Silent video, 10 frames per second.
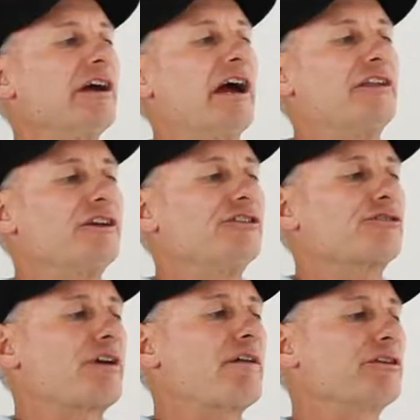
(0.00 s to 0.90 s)
And these
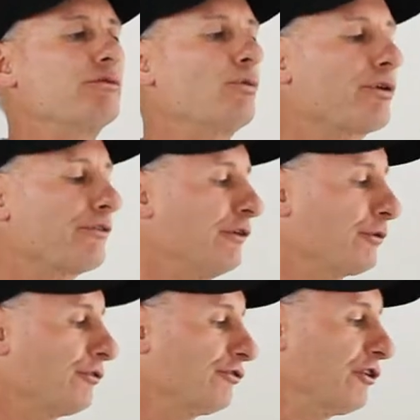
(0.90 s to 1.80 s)
gravity water
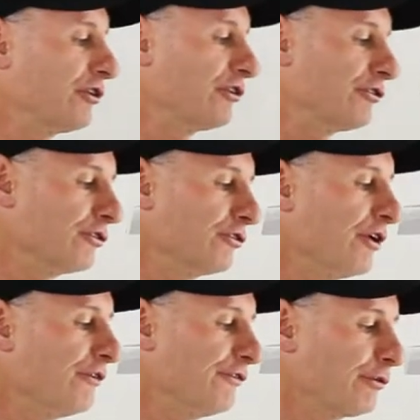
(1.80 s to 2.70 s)
filters certainly do
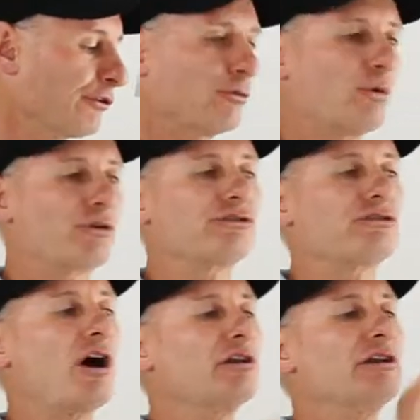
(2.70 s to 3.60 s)
filter the water
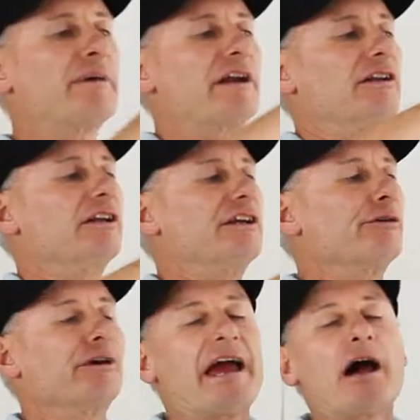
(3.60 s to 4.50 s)
slowly, about a litre
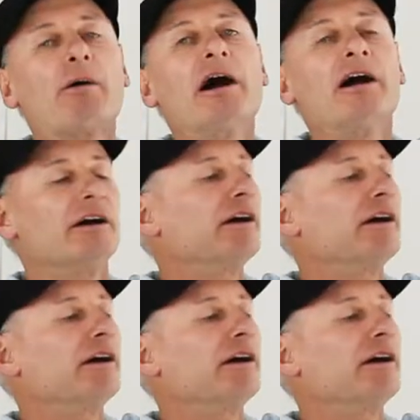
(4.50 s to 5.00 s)
an hour.